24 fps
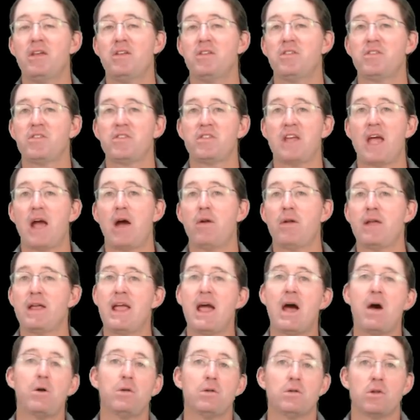
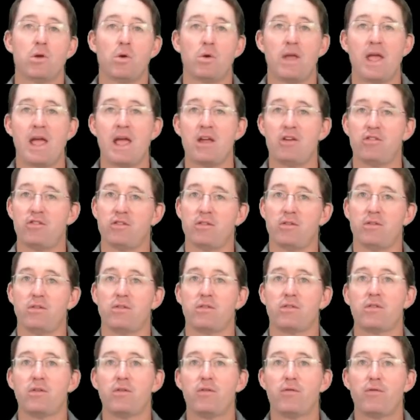scouting out
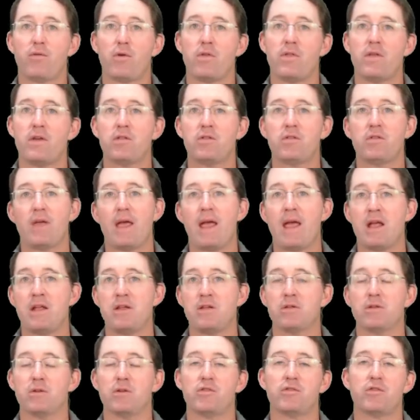locations for this
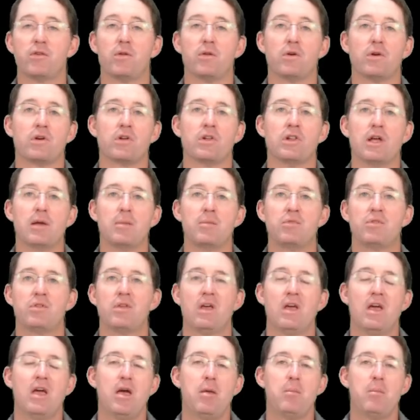annular solar eclipse